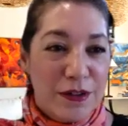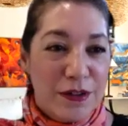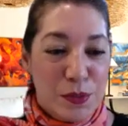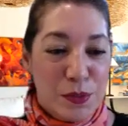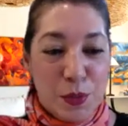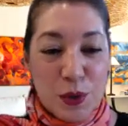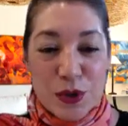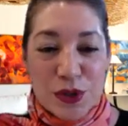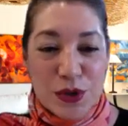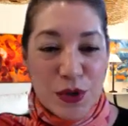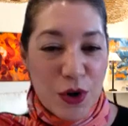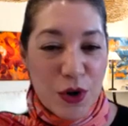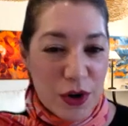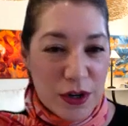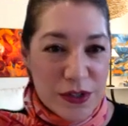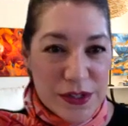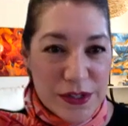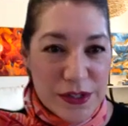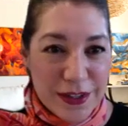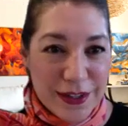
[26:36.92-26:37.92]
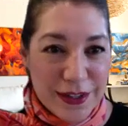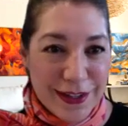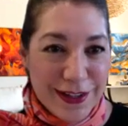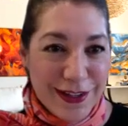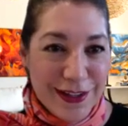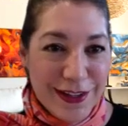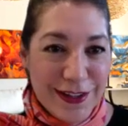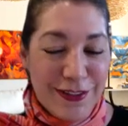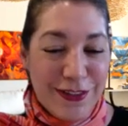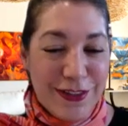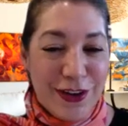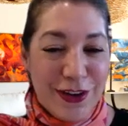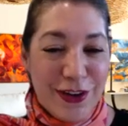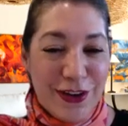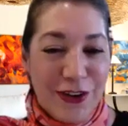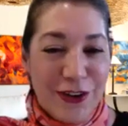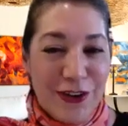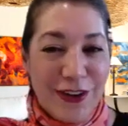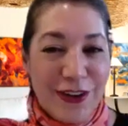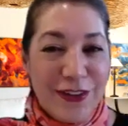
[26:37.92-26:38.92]
sports cars in
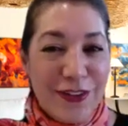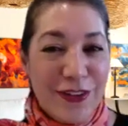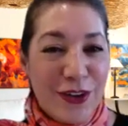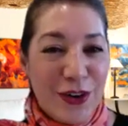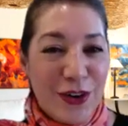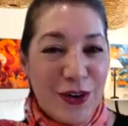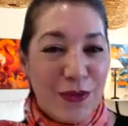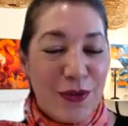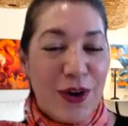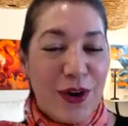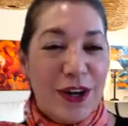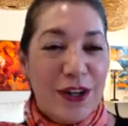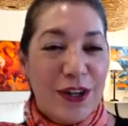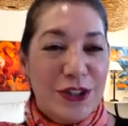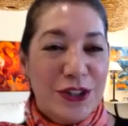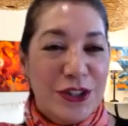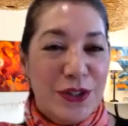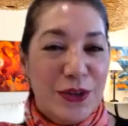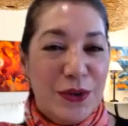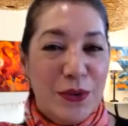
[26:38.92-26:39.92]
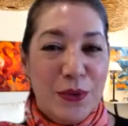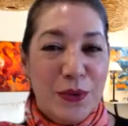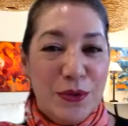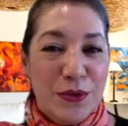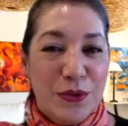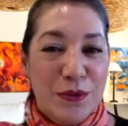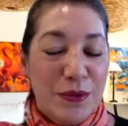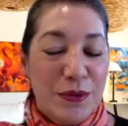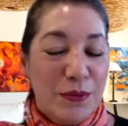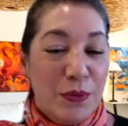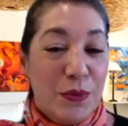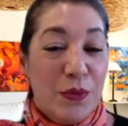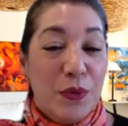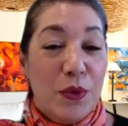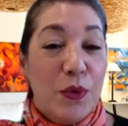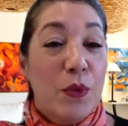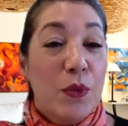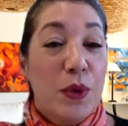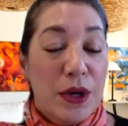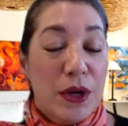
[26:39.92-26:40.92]
their garage?
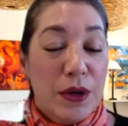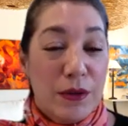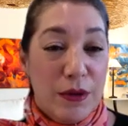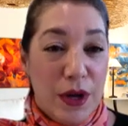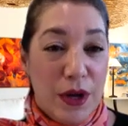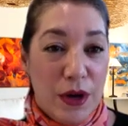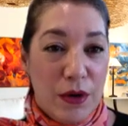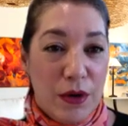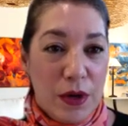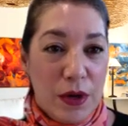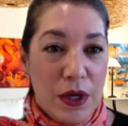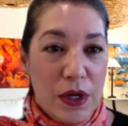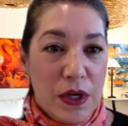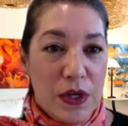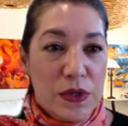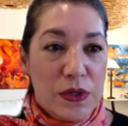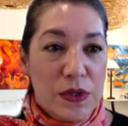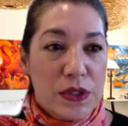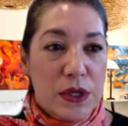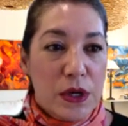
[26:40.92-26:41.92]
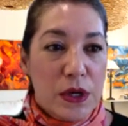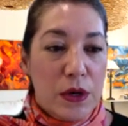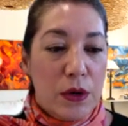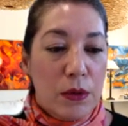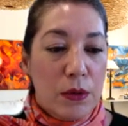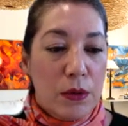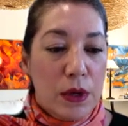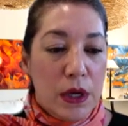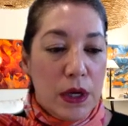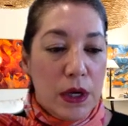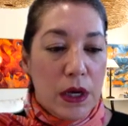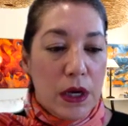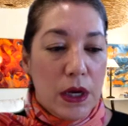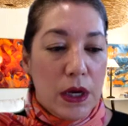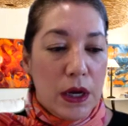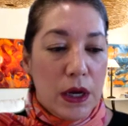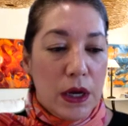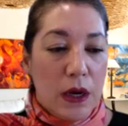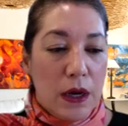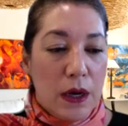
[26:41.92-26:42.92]
We don't know. So,
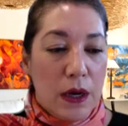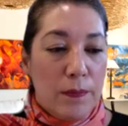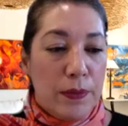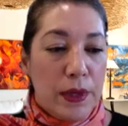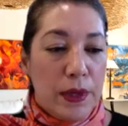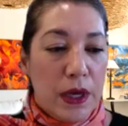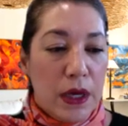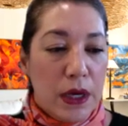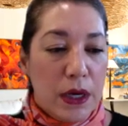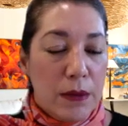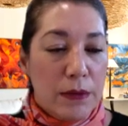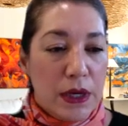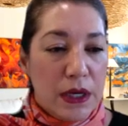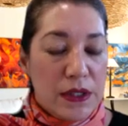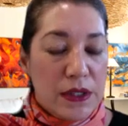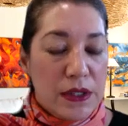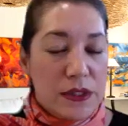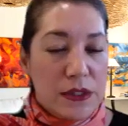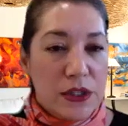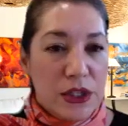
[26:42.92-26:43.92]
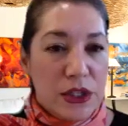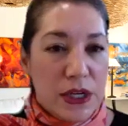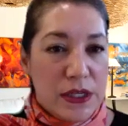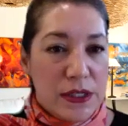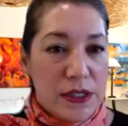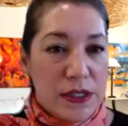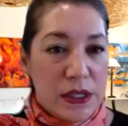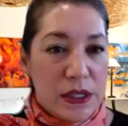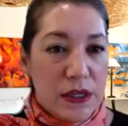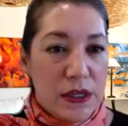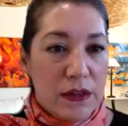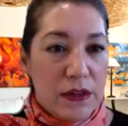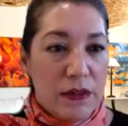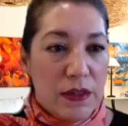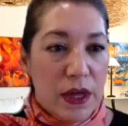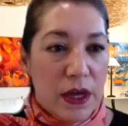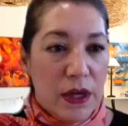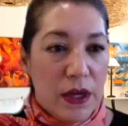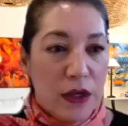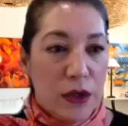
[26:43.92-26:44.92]
and I'm not suggesting
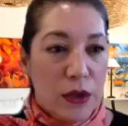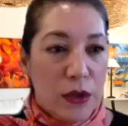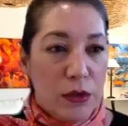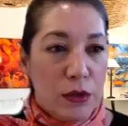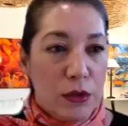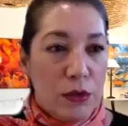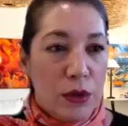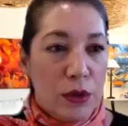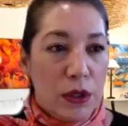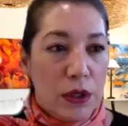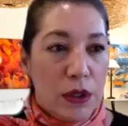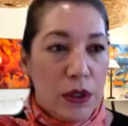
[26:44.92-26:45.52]
that you